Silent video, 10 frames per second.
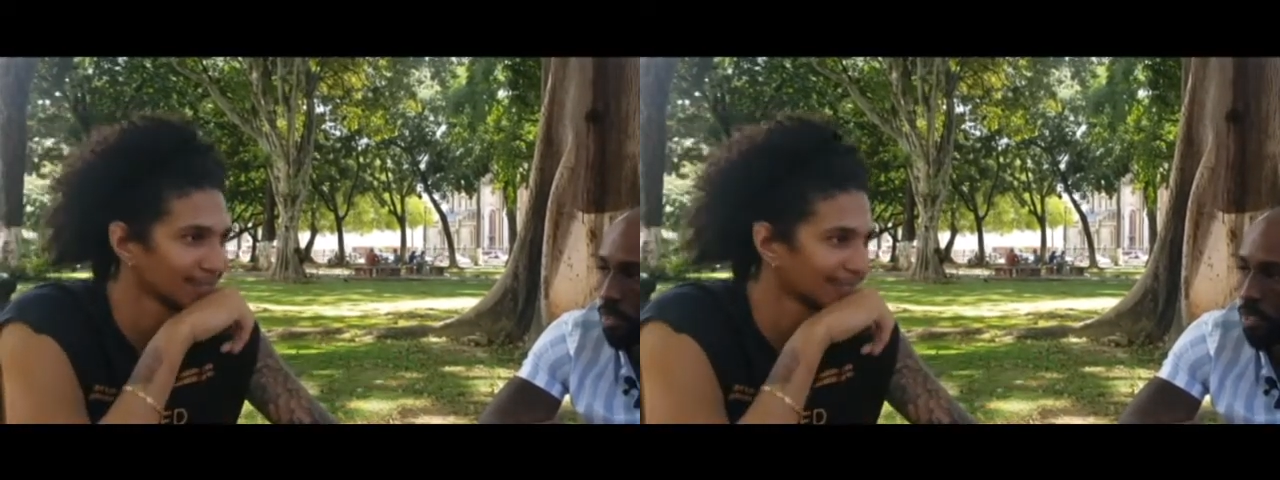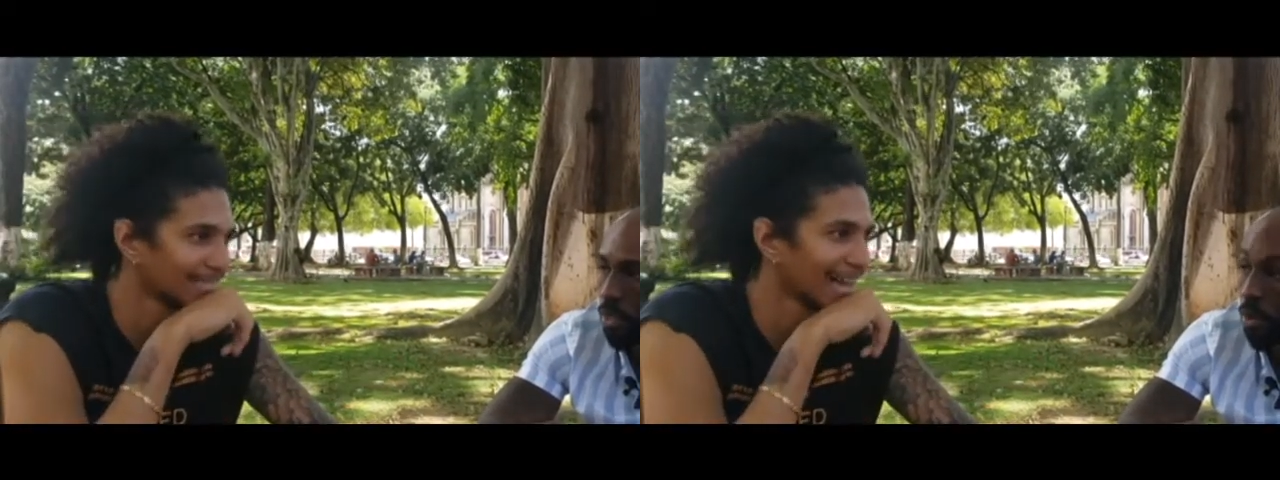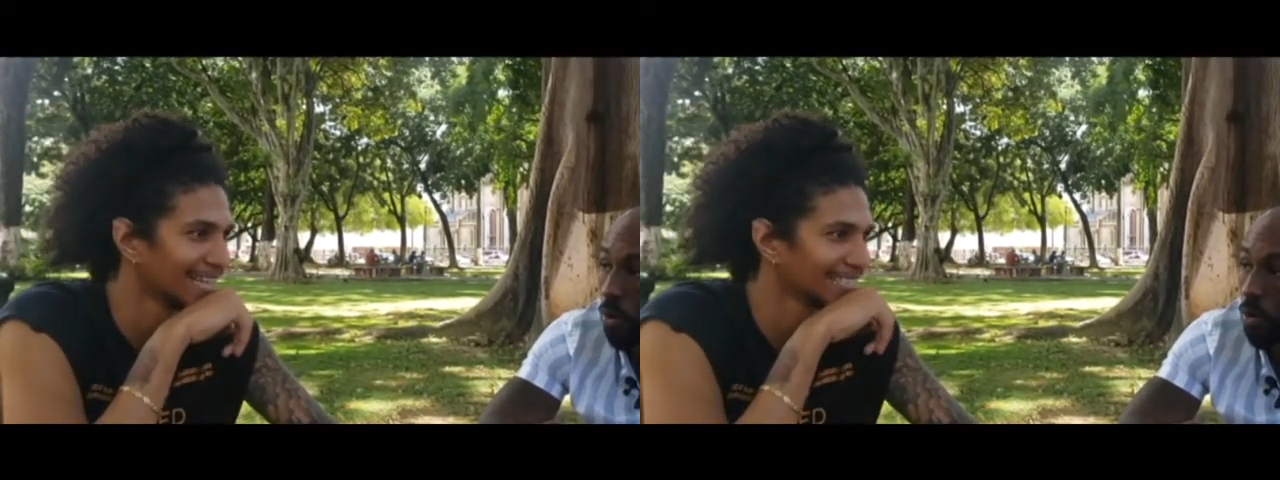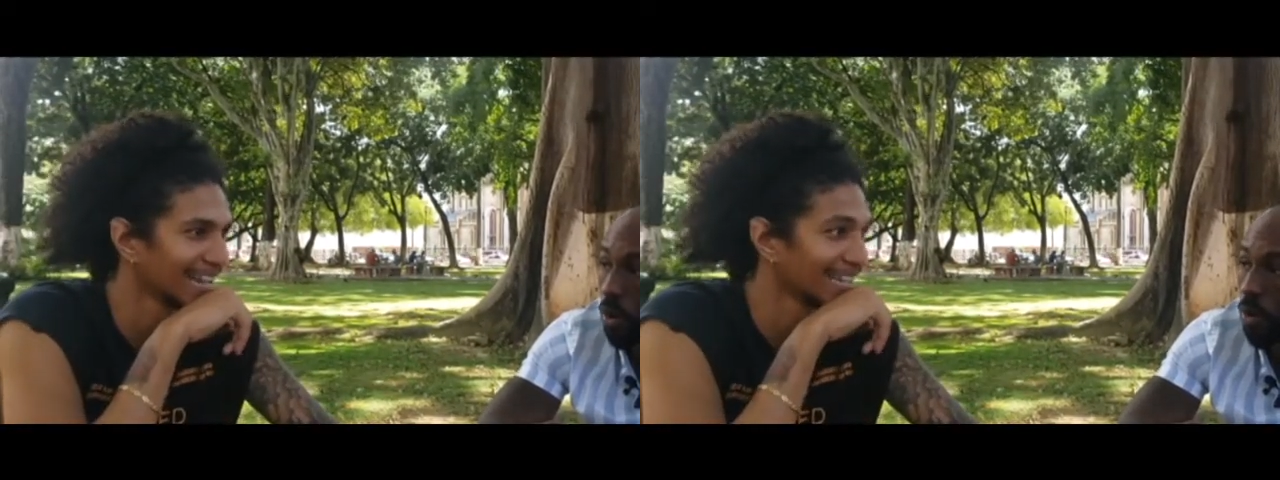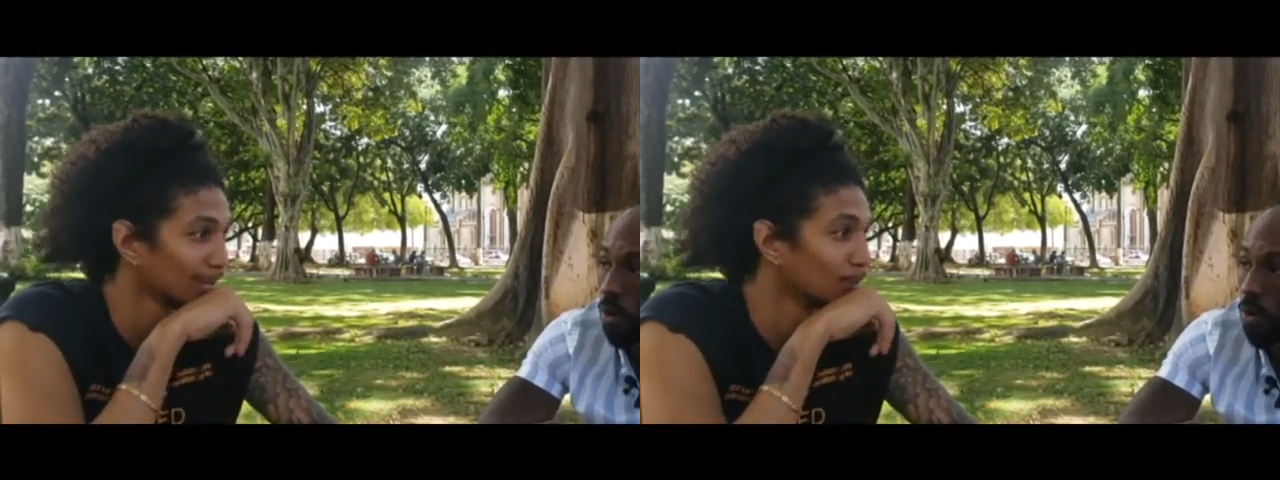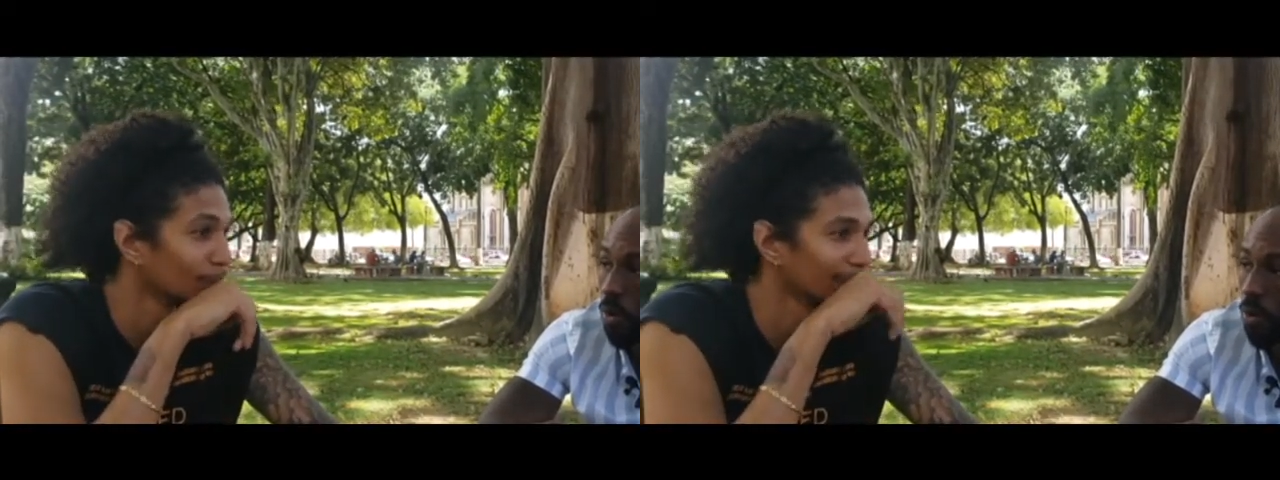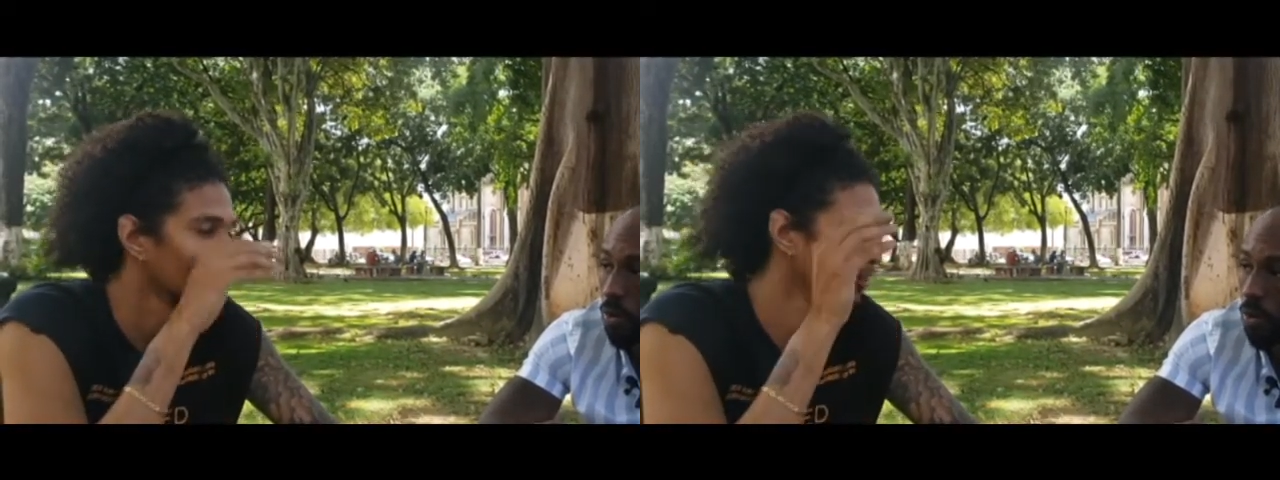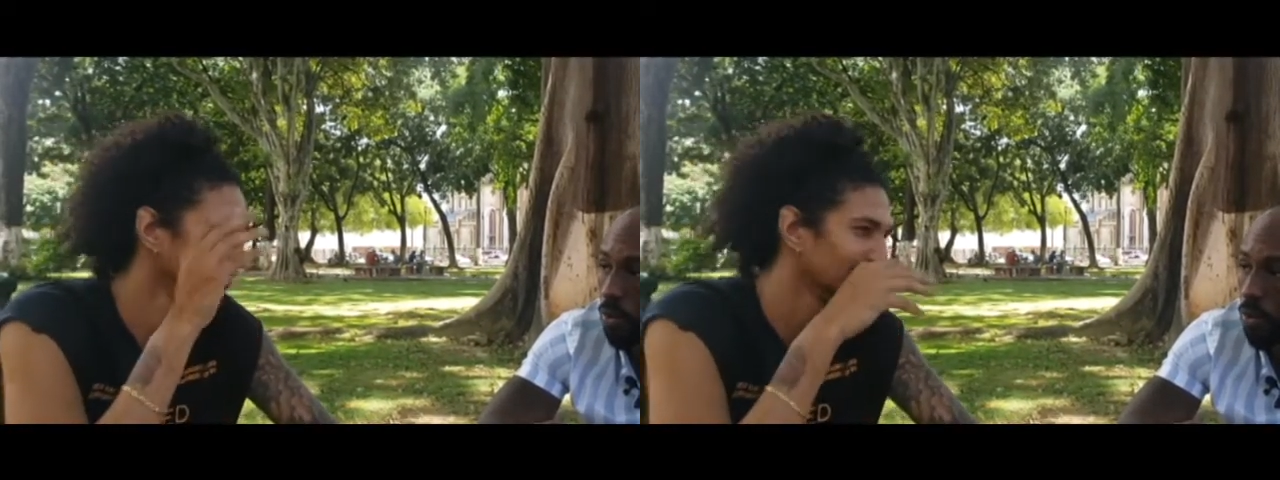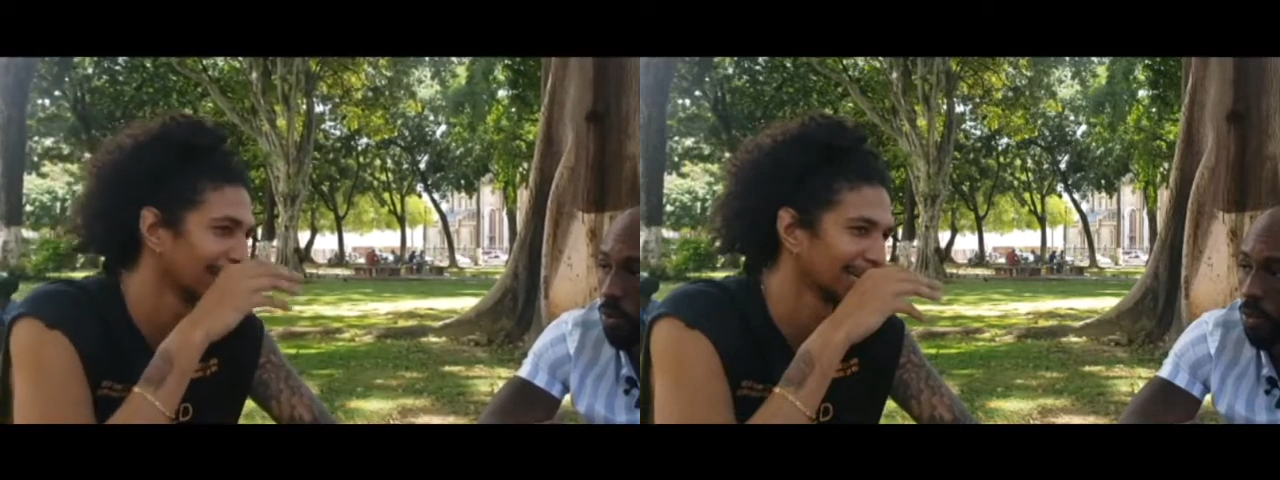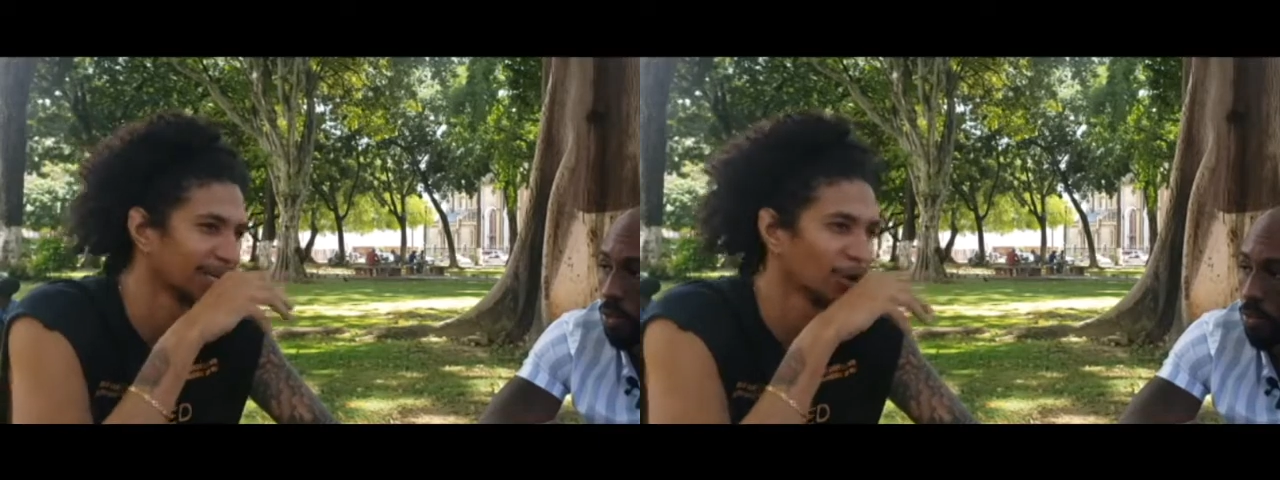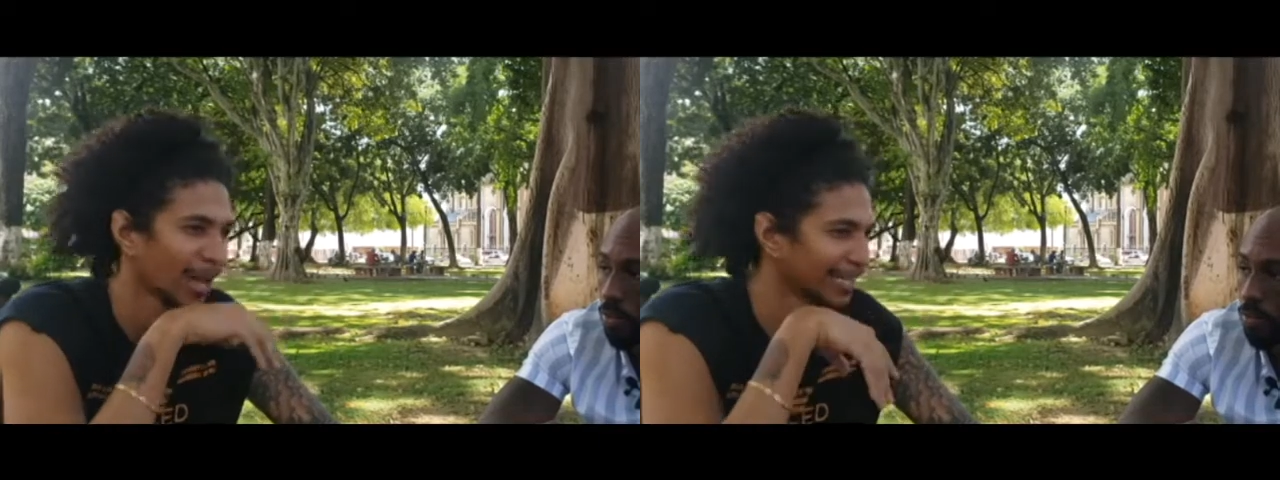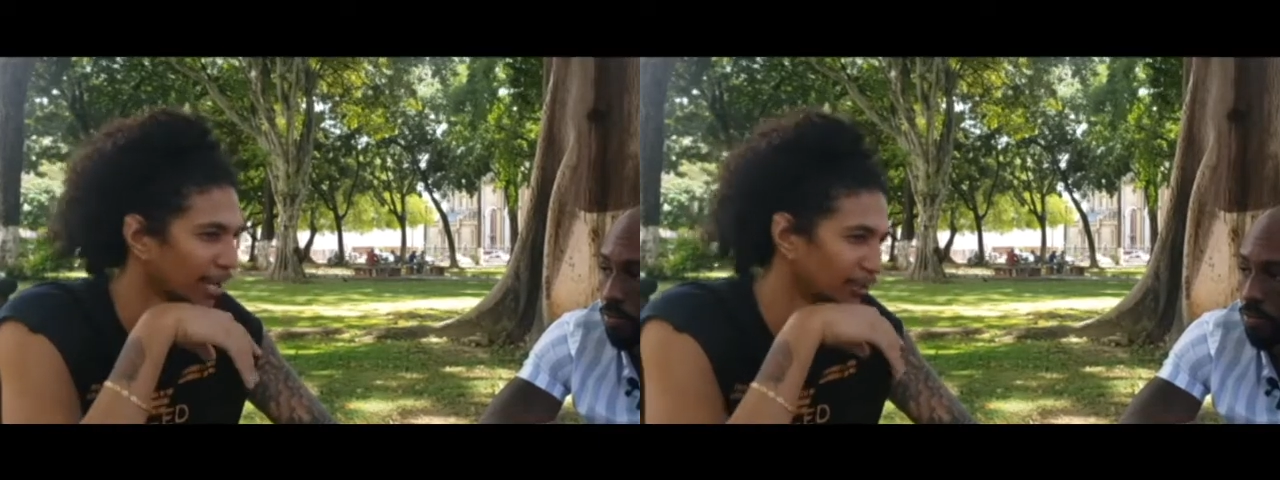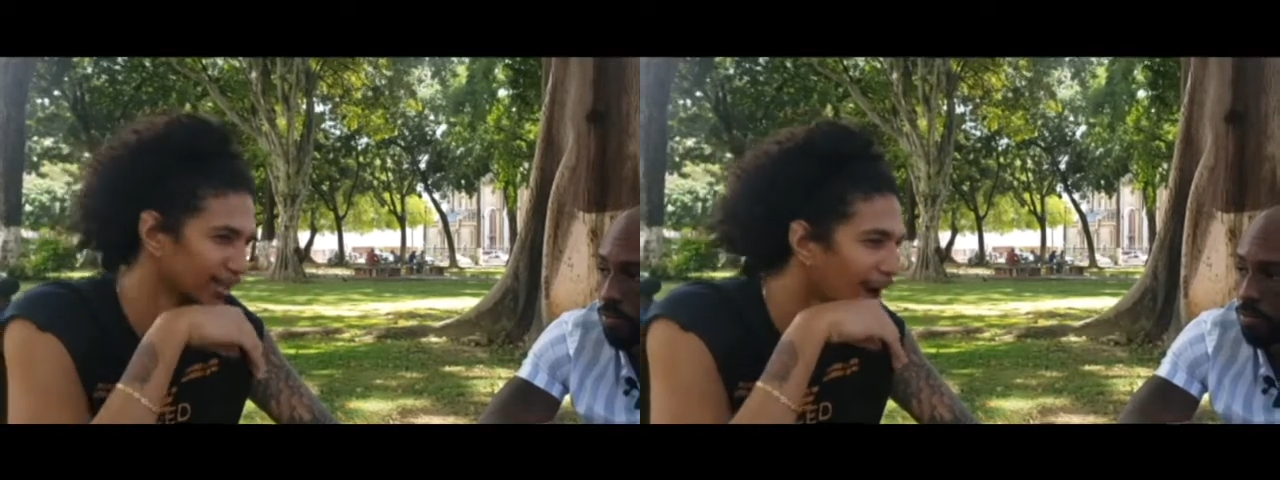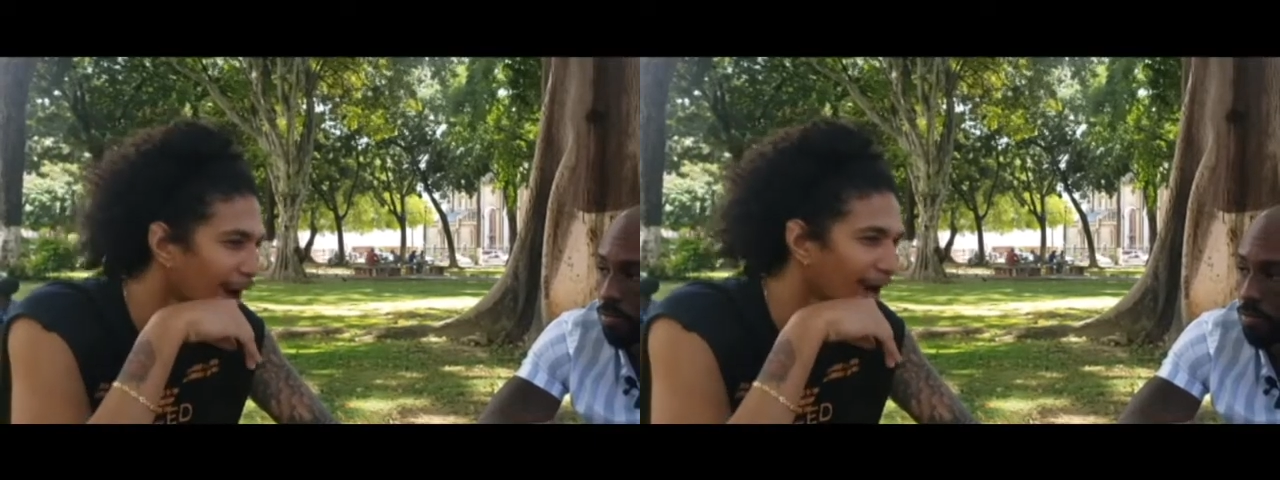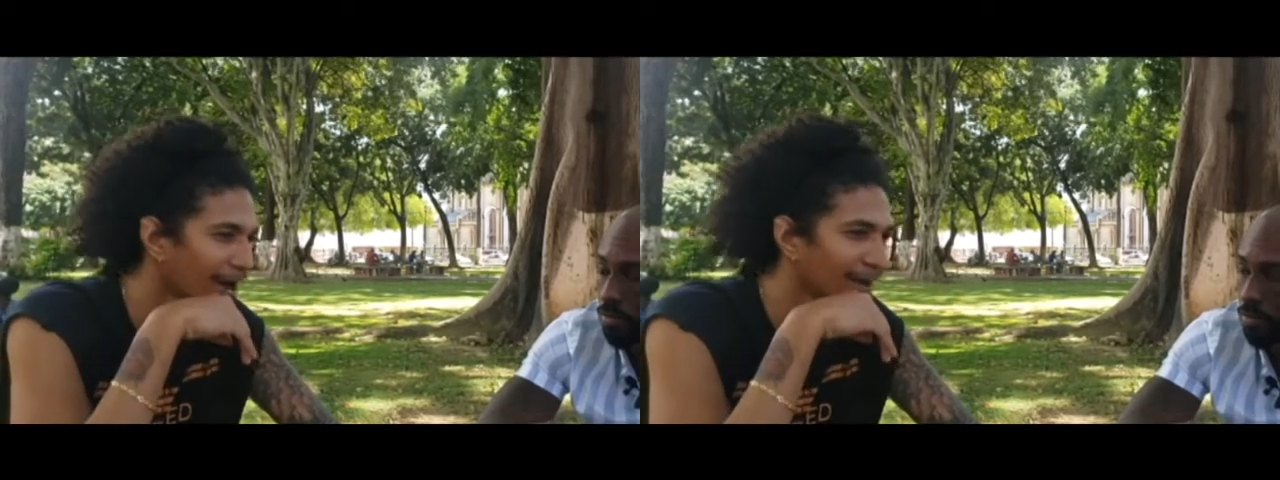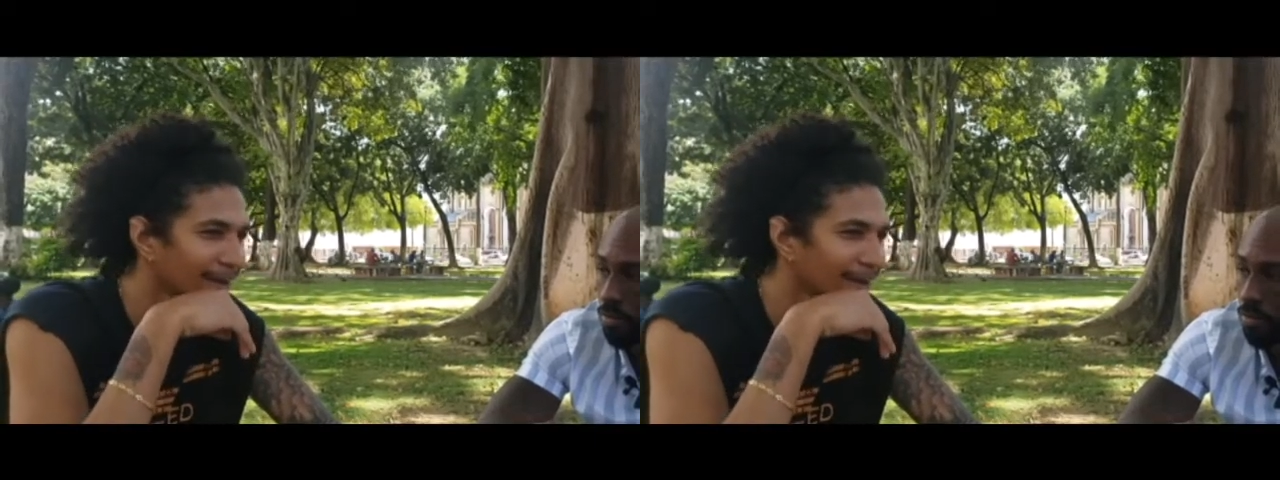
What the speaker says: So the guy is like, you know, well, y'all had to get out the car.